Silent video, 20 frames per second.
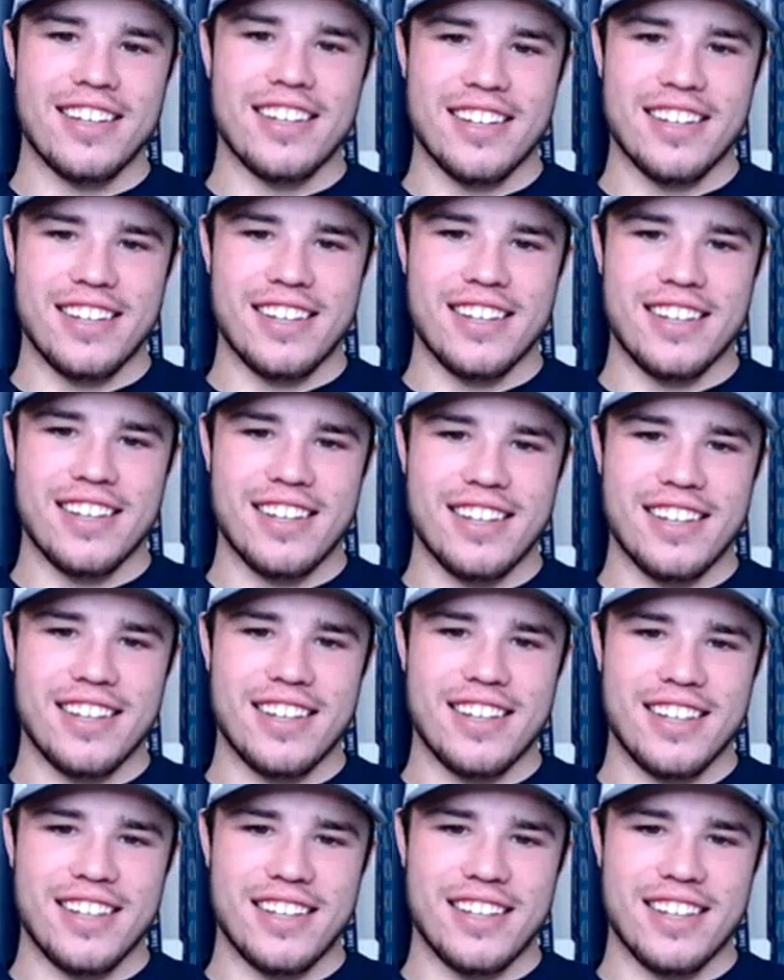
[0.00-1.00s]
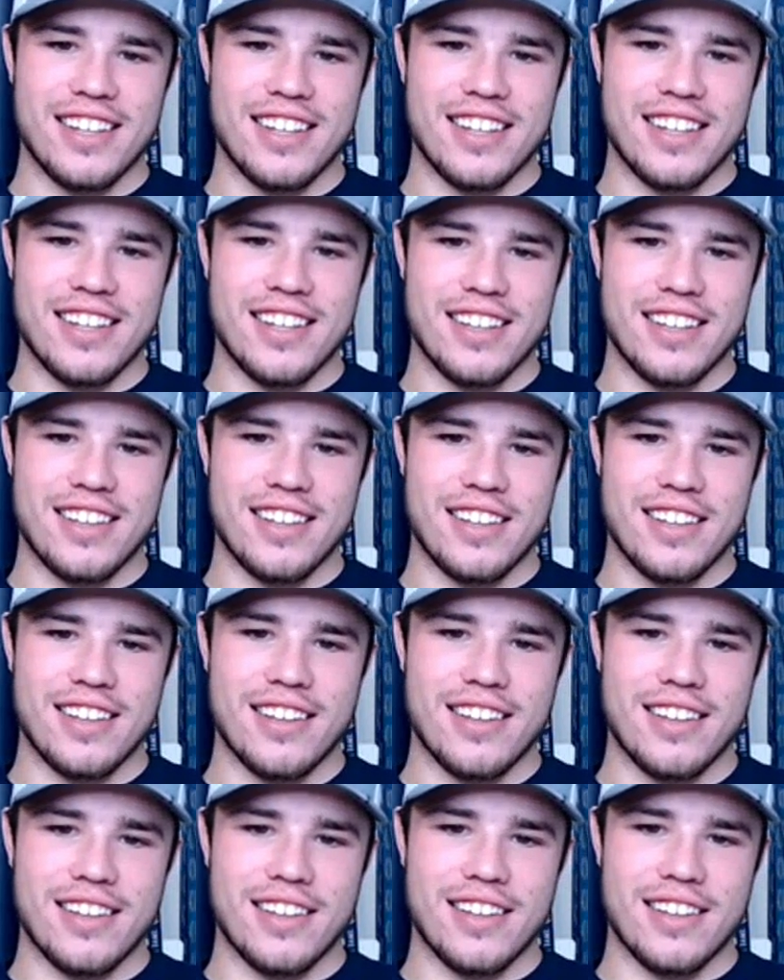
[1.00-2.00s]

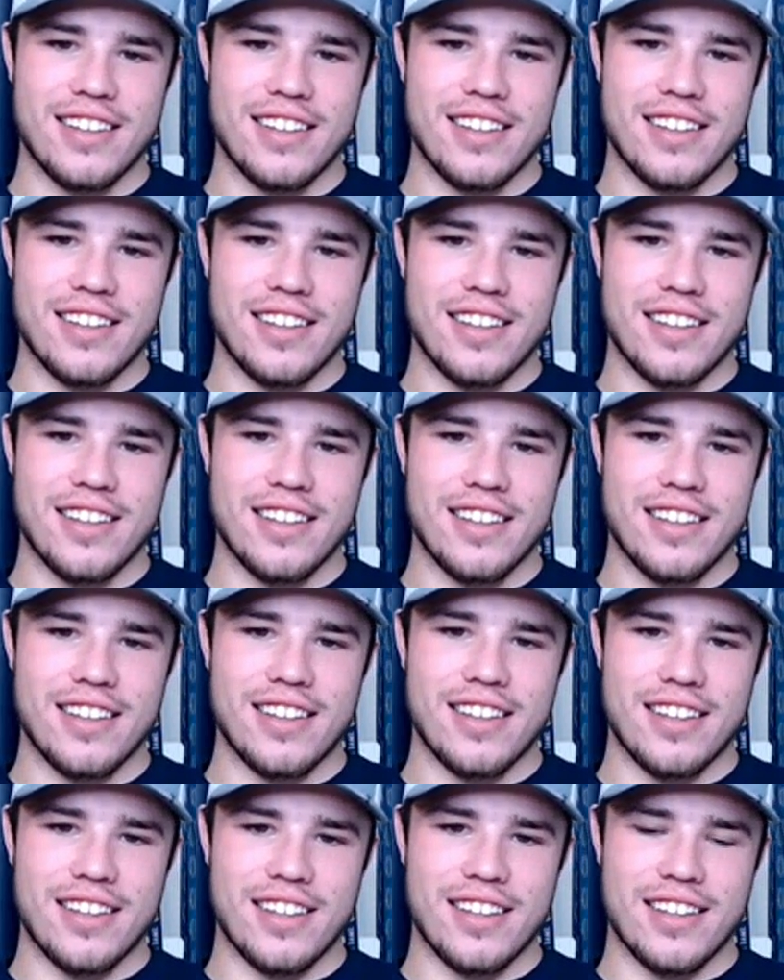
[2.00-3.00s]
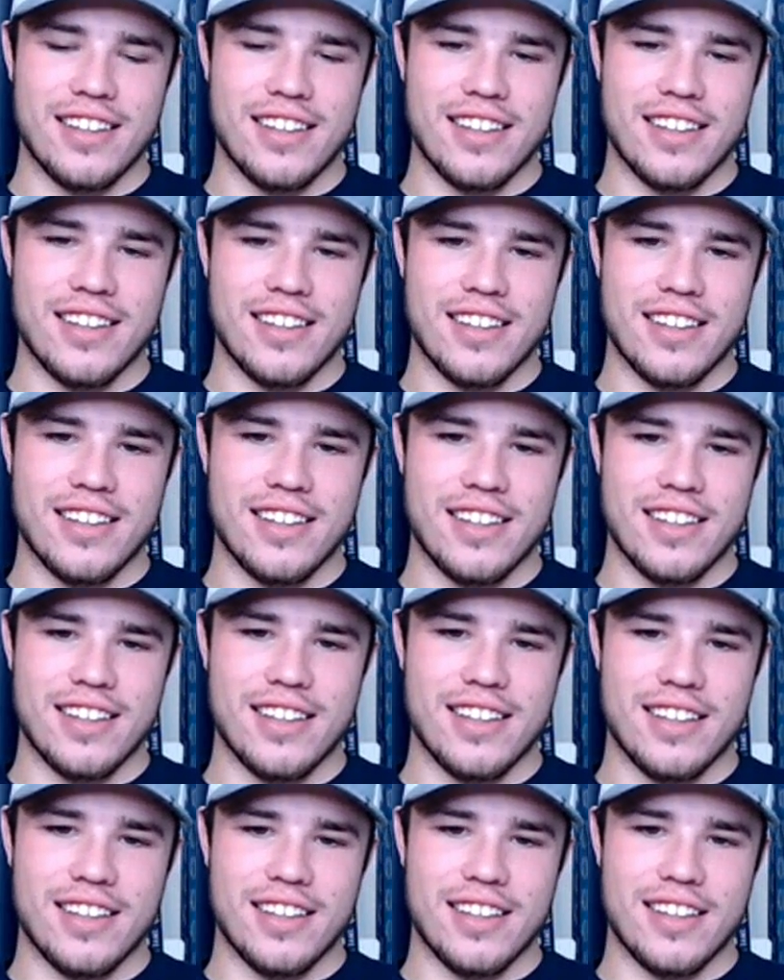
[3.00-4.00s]

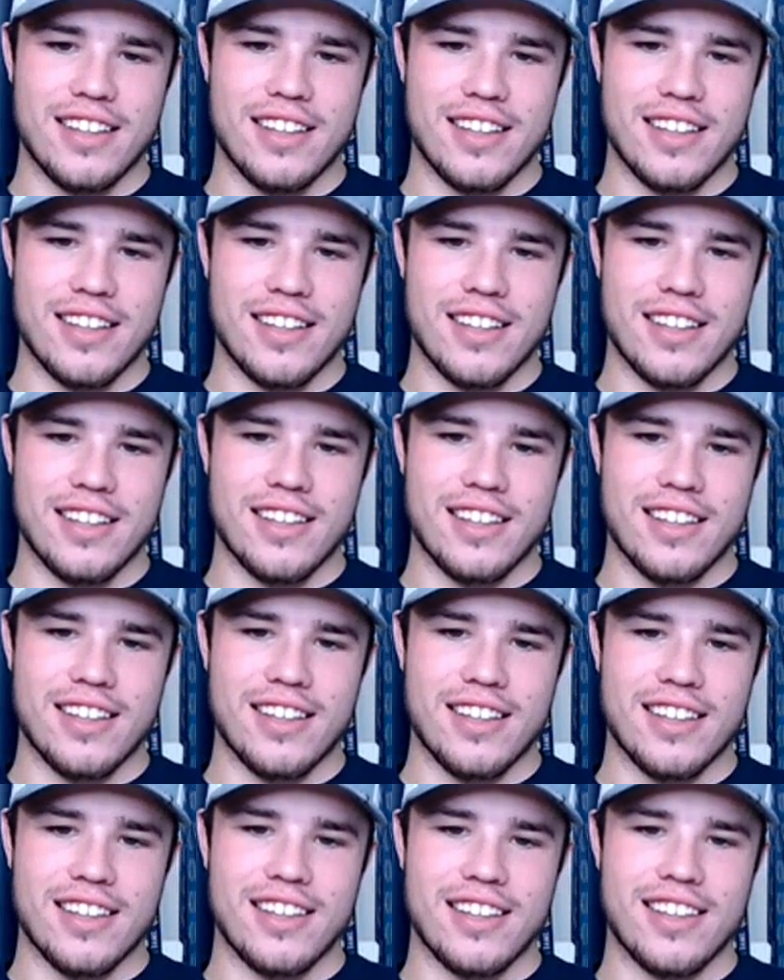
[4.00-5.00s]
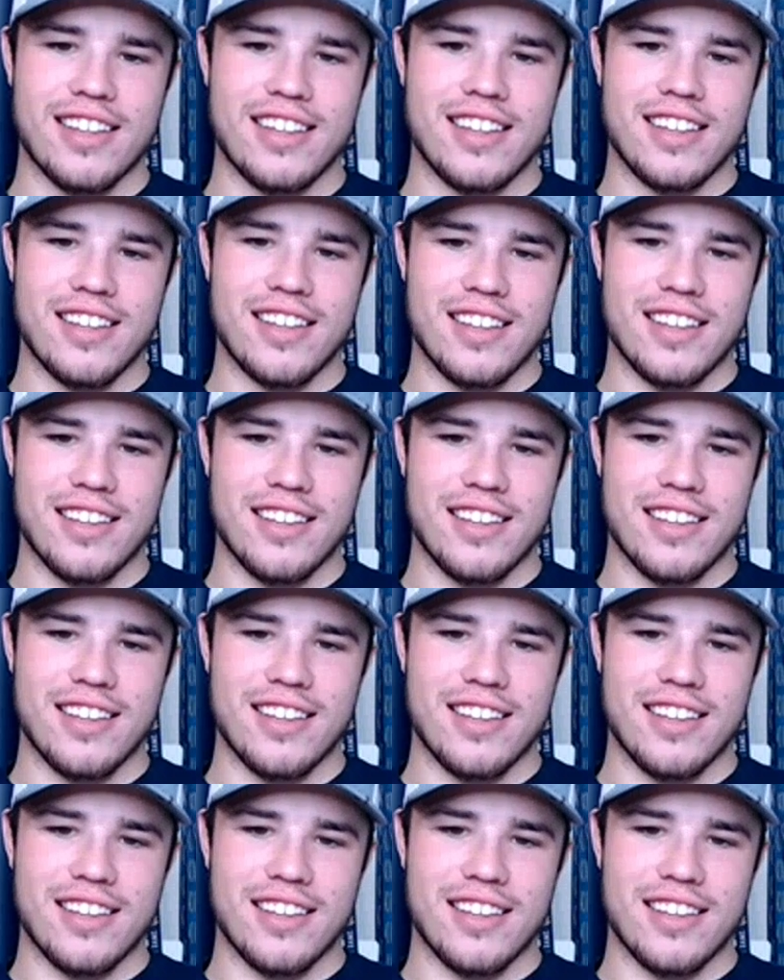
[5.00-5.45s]
(silent)